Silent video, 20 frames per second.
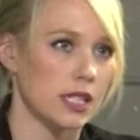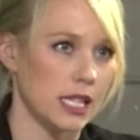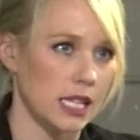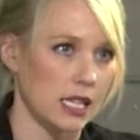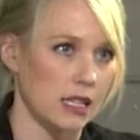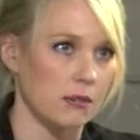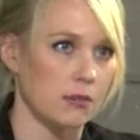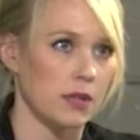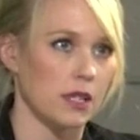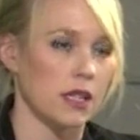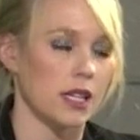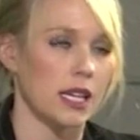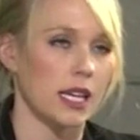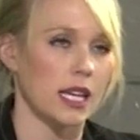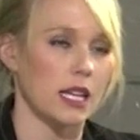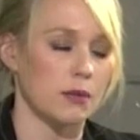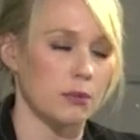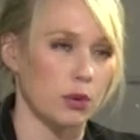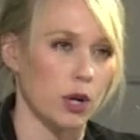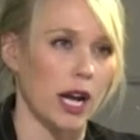Kim,
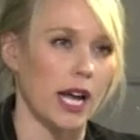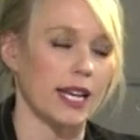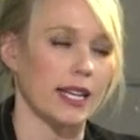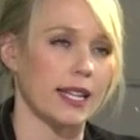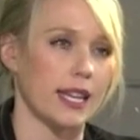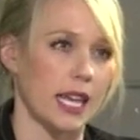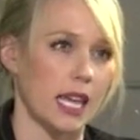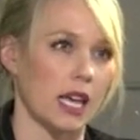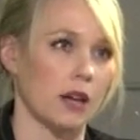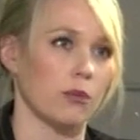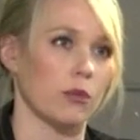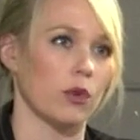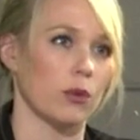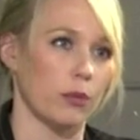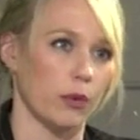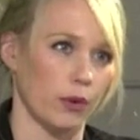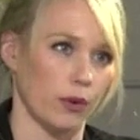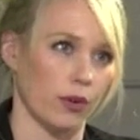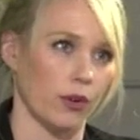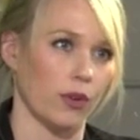and Brad Cam were
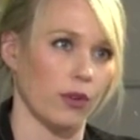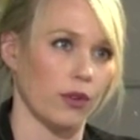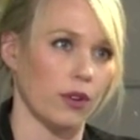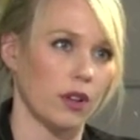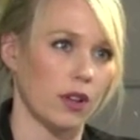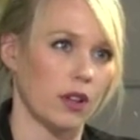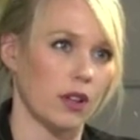murdered?